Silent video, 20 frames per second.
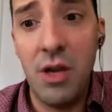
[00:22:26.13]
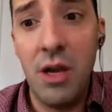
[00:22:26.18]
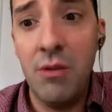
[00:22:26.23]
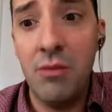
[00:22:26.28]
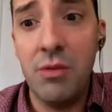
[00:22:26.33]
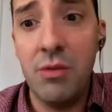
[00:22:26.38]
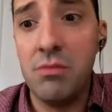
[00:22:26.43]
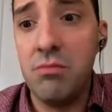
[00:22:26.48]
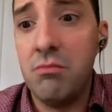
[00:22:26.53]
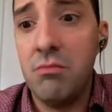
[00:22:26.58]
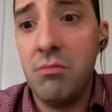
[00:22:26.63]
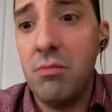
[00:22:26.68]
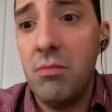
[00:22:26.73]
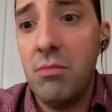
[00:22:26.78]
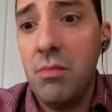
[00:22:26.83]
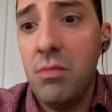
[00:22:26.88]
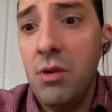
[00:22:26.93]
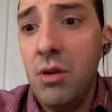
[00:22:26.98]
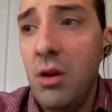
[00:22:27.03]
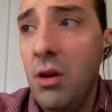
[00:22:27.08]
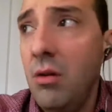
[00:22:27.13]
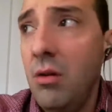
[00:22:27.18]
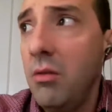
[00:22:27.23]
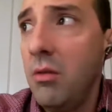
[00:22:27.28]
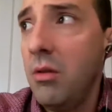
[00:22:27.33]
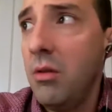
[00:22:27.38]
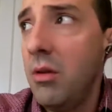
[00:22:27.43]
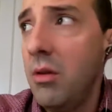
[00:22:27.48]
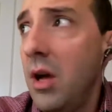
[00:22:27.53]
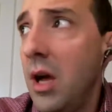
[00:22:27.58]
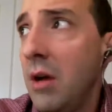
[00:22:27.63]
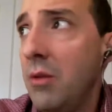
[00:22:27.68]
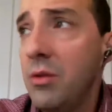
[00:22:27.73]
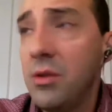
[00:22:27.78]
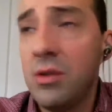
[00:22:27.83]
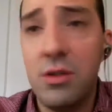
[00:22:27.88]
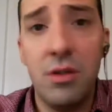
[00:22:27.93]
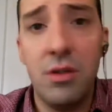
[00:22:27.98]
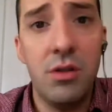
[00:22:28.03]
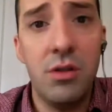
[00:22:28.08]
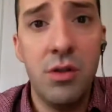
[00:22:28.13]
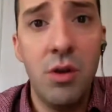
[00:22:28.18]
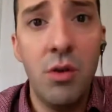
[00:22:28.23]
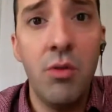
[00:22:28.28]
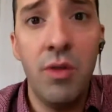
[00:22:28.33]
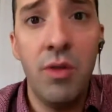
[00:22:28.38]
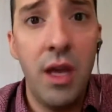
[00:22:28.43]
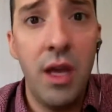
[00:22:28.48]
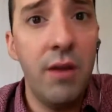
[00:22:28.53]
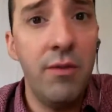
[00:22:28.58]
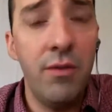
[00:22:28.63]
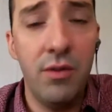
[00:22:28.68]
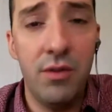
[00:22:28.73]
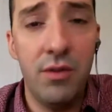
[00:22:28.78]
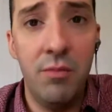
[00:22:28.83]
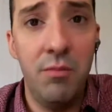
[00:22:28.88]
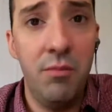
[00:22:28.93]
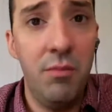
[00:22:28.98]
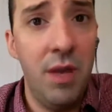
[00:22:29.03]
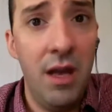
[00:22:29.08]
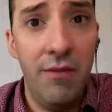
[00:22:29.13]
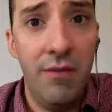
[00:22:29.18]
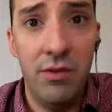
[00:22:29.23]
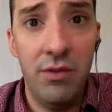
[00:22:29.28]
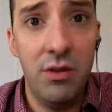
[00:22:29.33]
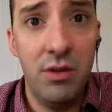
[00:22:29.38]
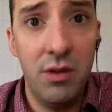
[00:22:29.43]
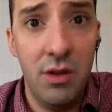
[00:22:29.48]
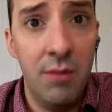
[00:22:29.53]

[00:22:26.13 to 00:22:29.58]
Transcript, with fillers: So I was, you know, I was so thankful to have a.